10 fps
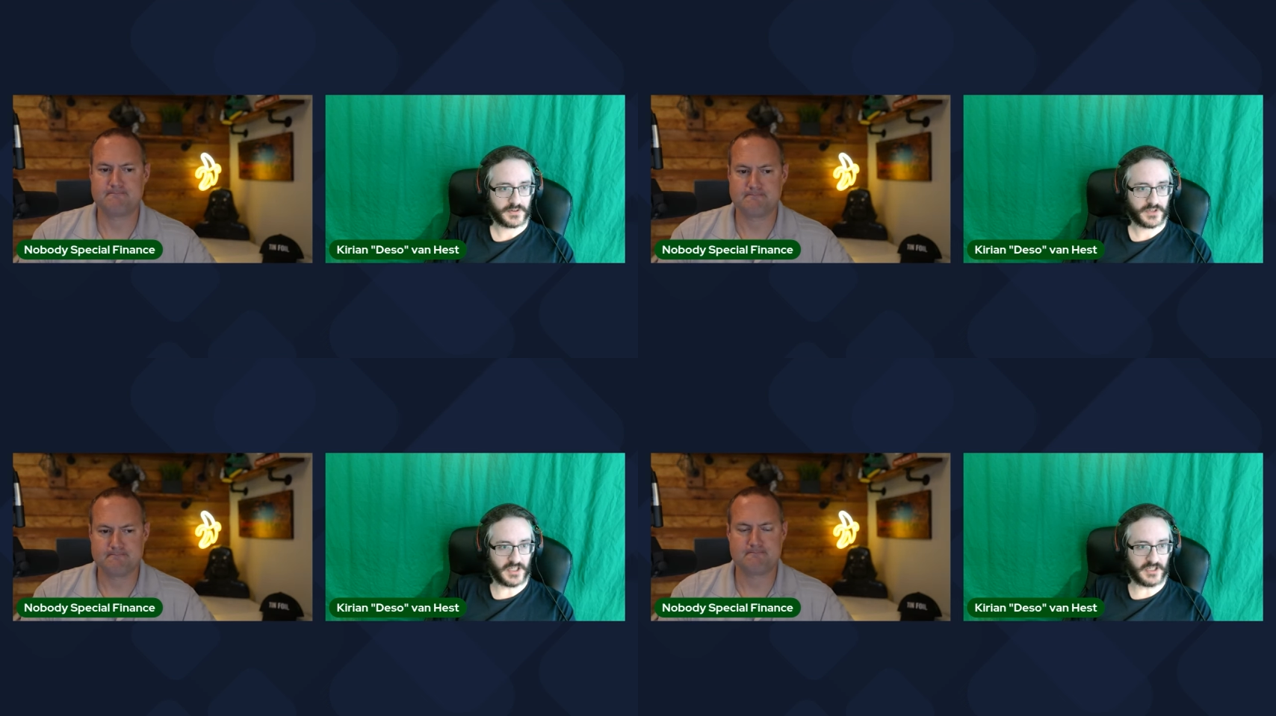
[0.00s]

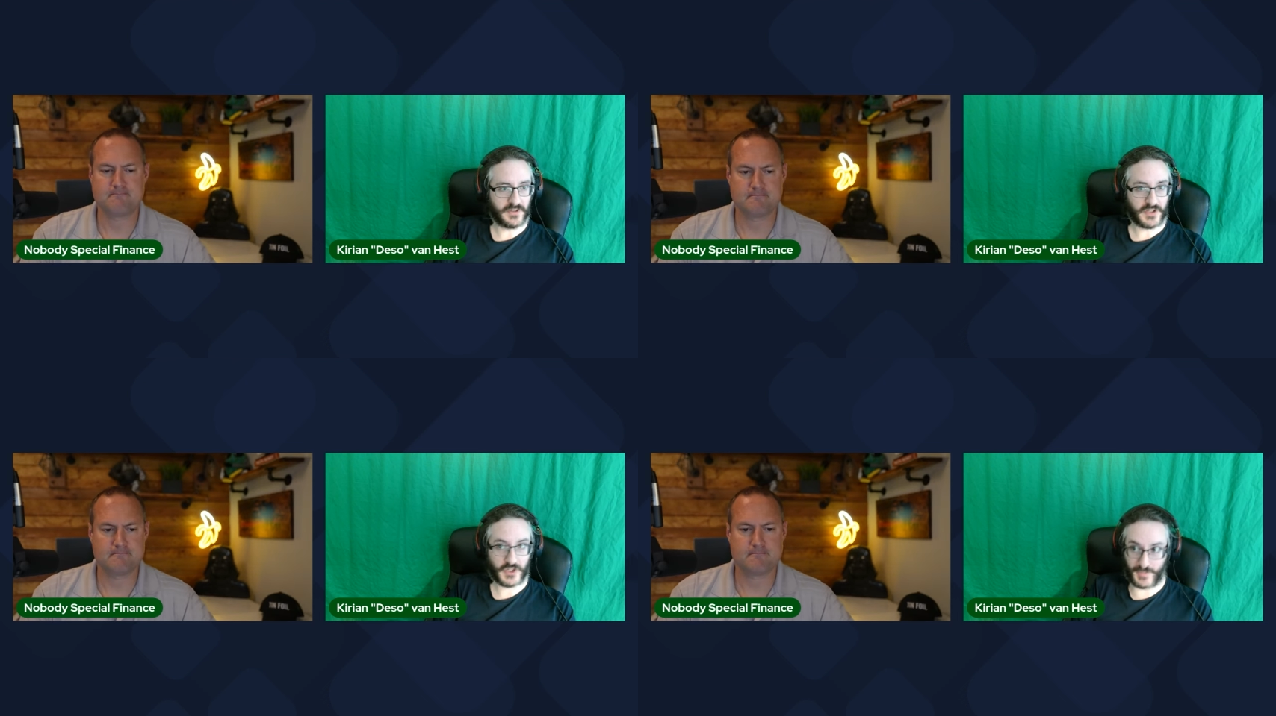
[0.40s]
Speaker 1: You
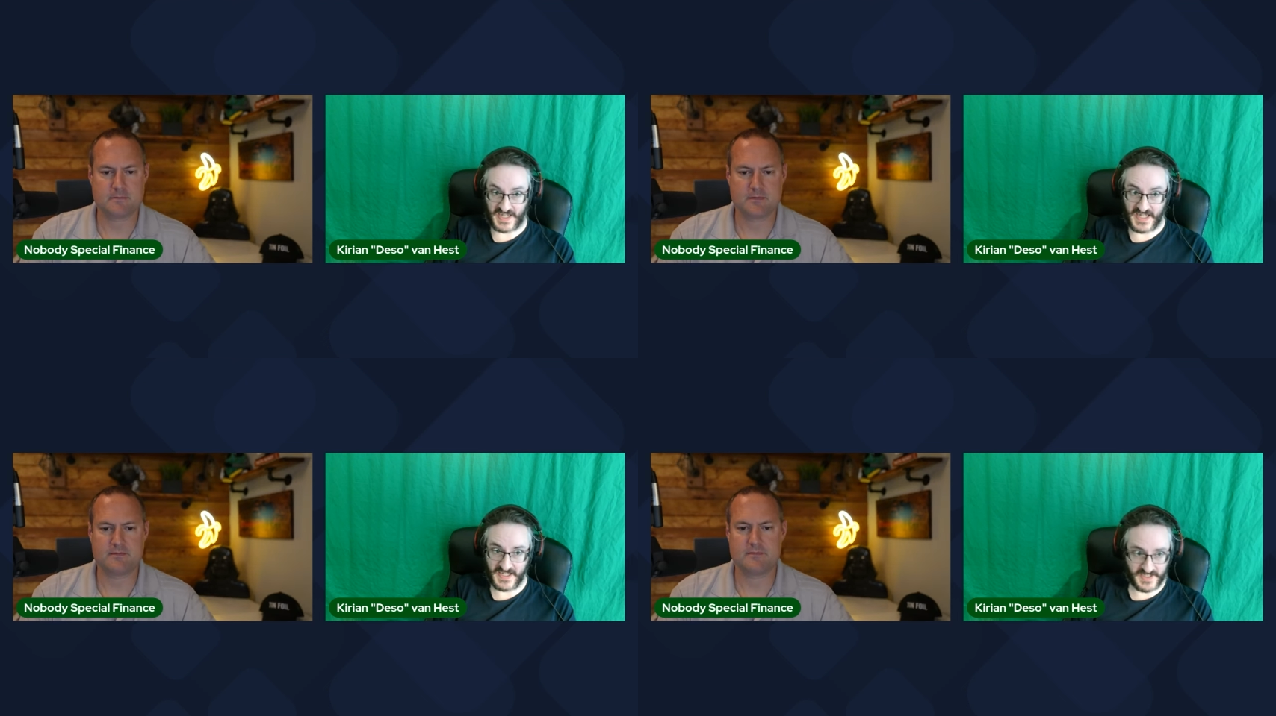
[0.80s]
know,
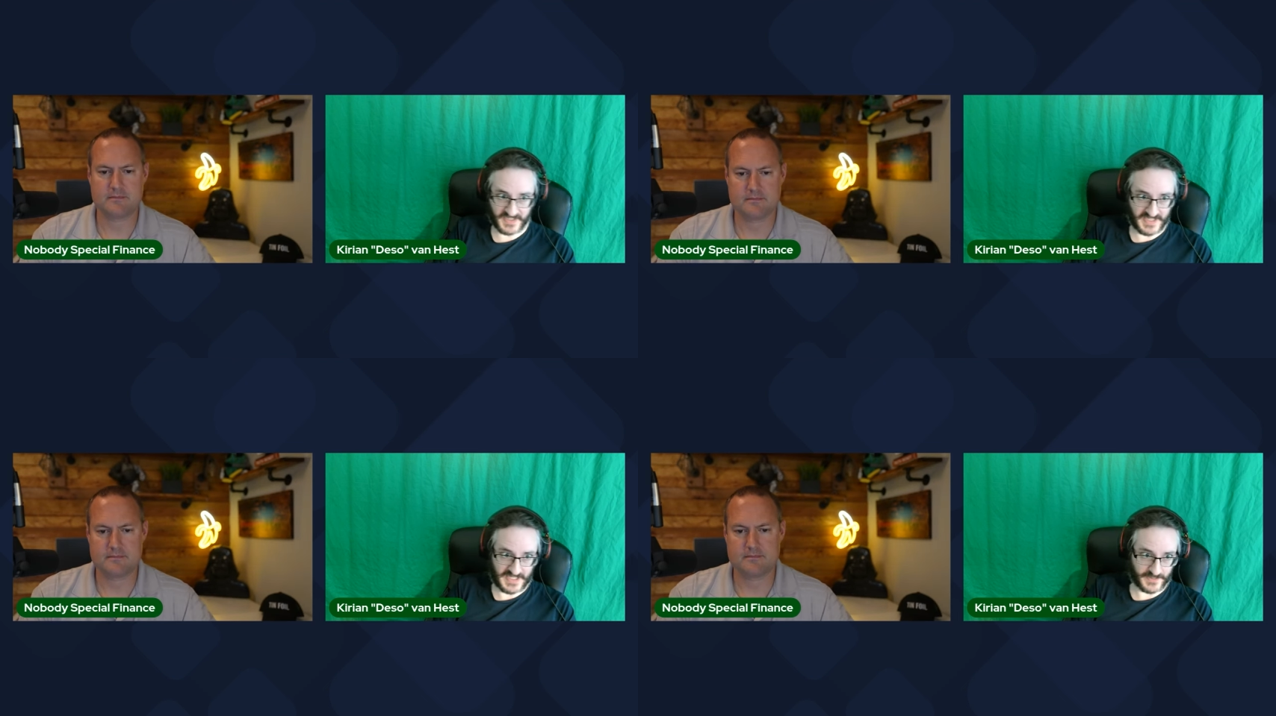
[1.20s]
Spain
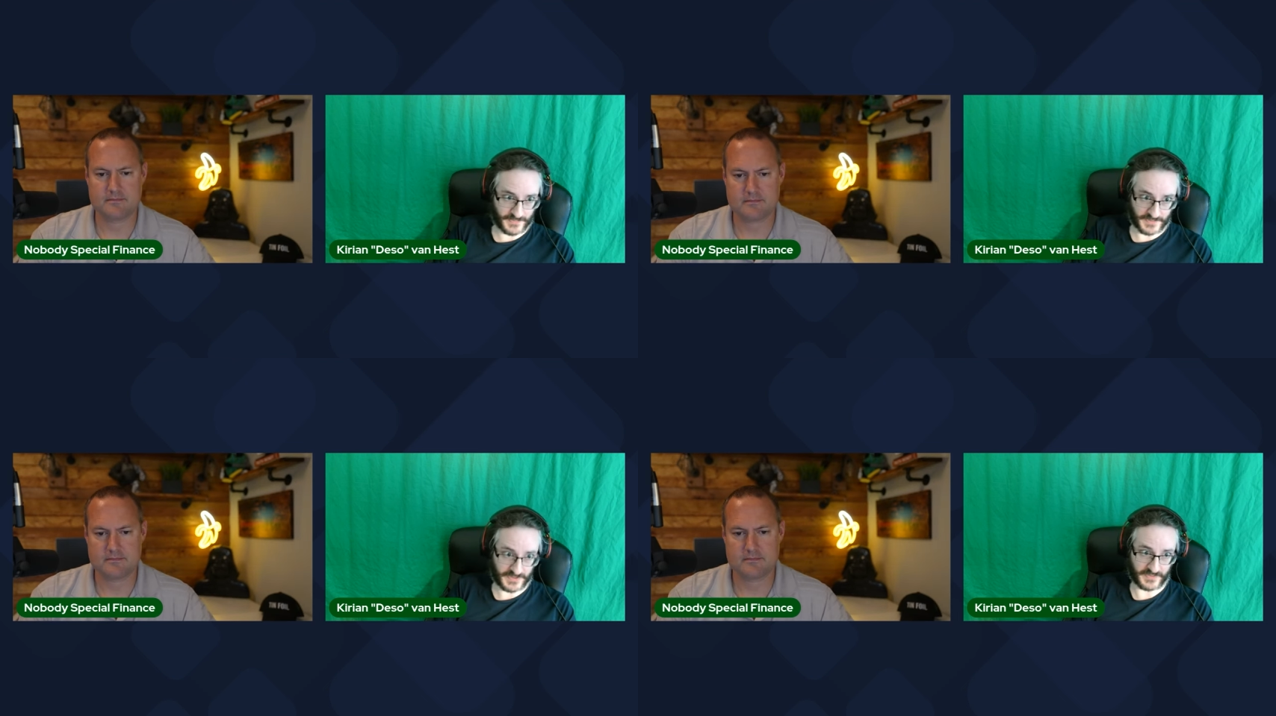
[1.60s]
doesn't have the
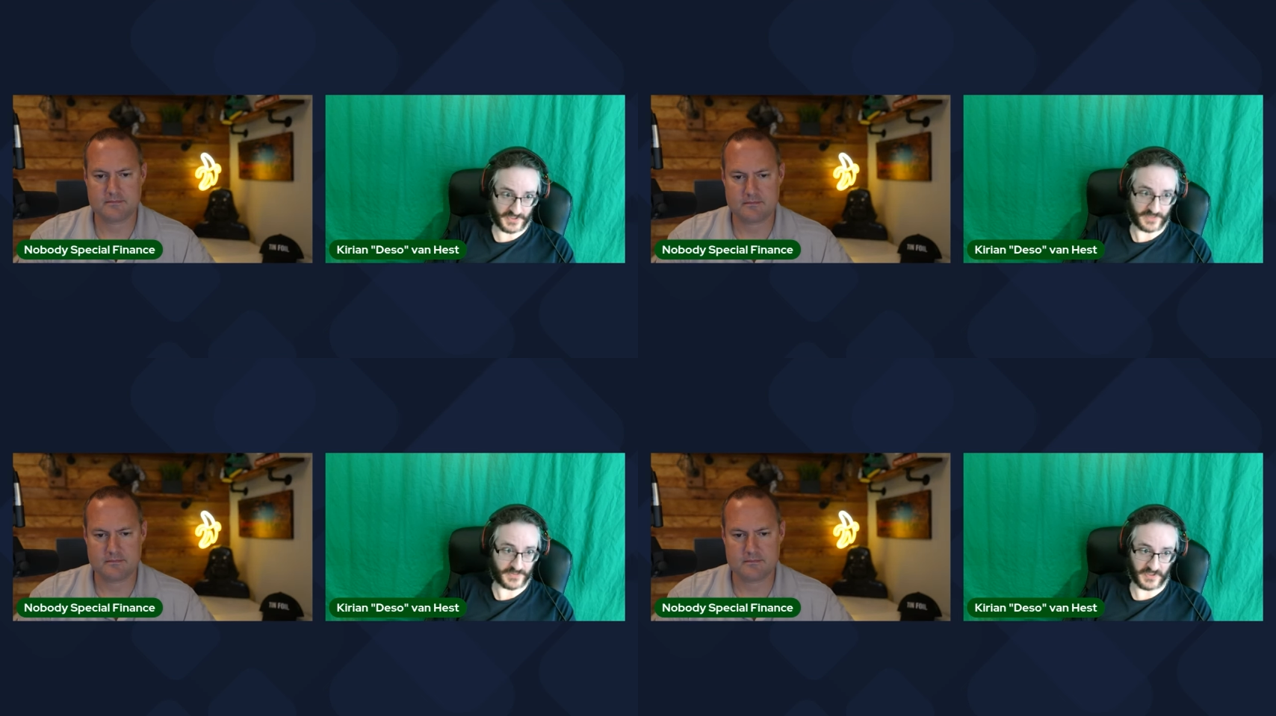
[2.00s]
world
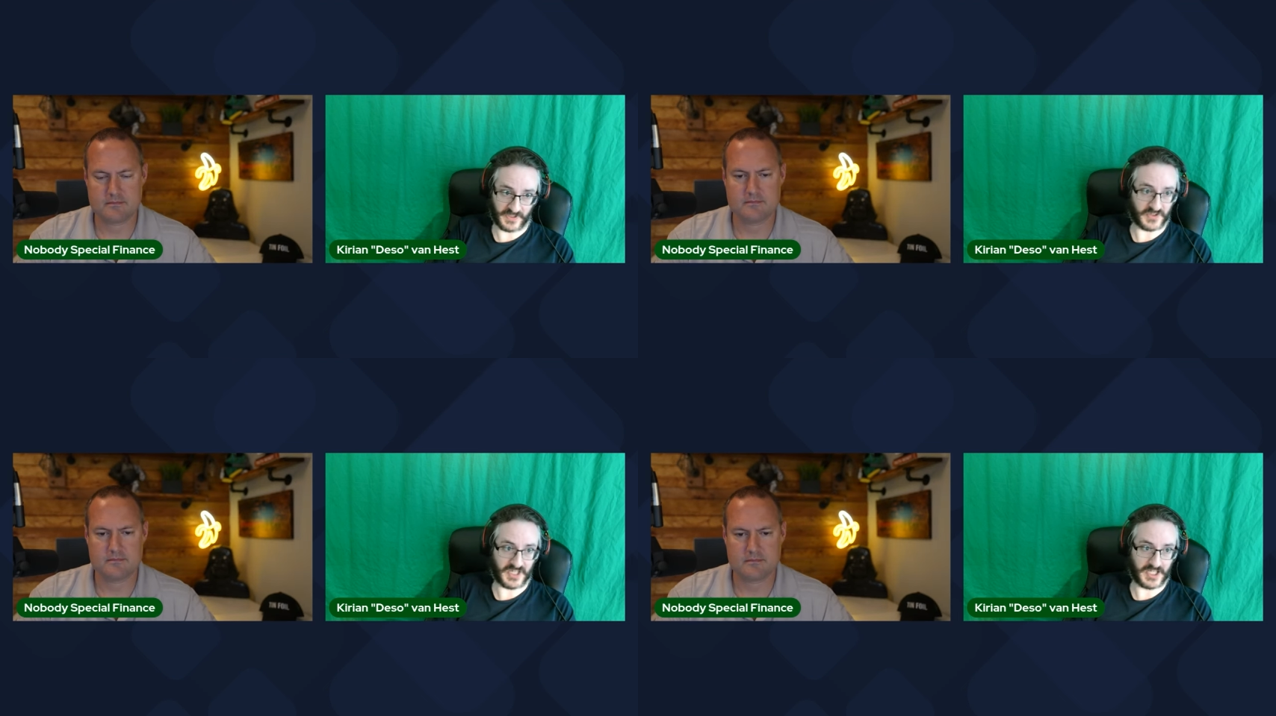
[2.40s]
reserve
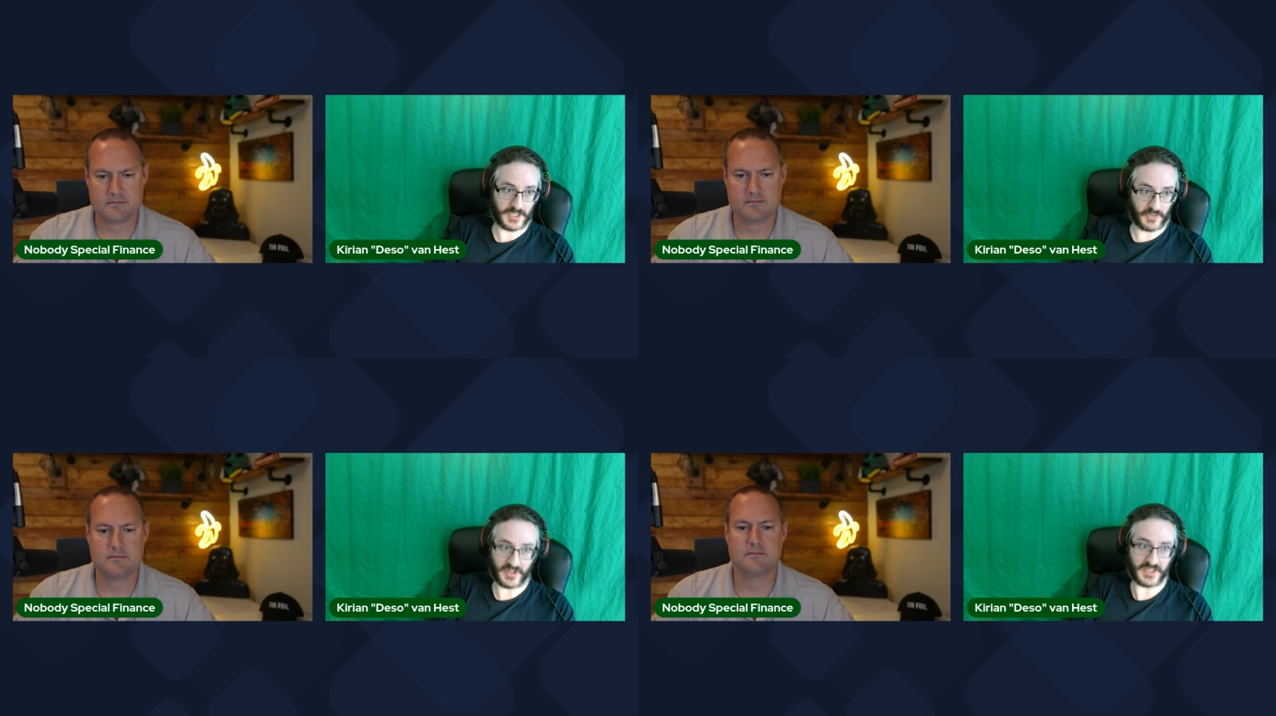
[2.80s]
currency
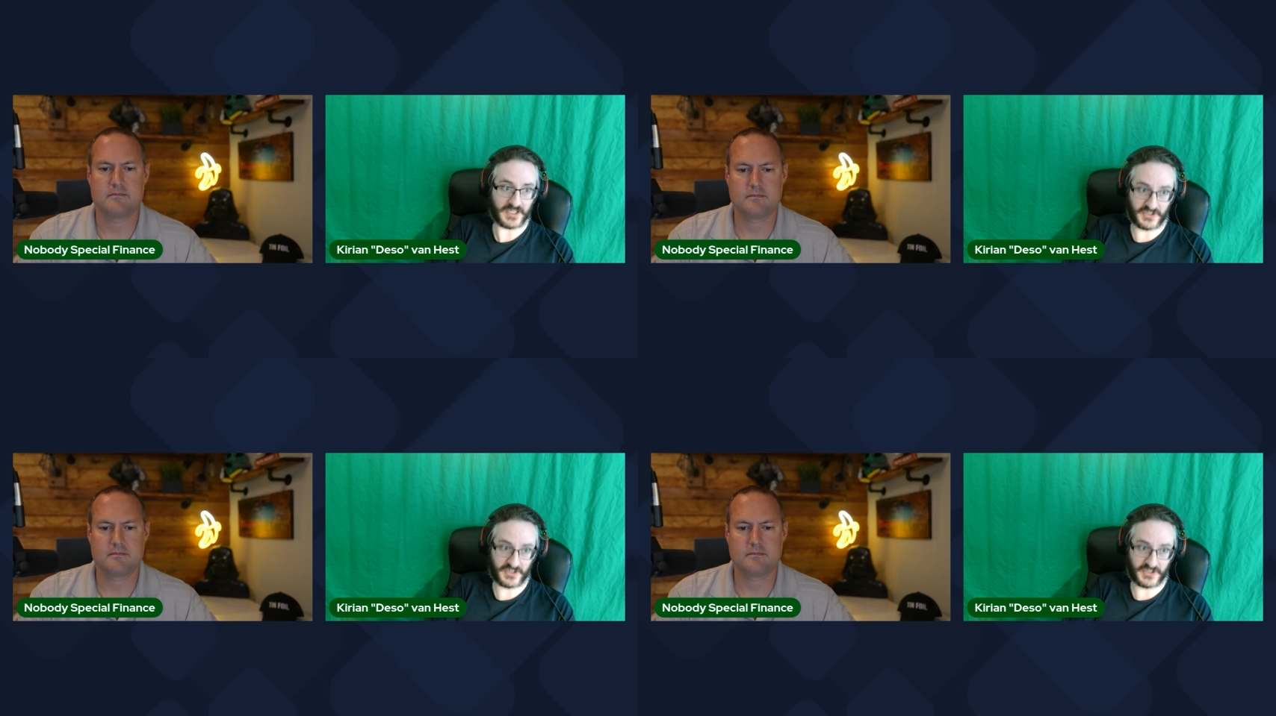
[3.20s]
anymore and it's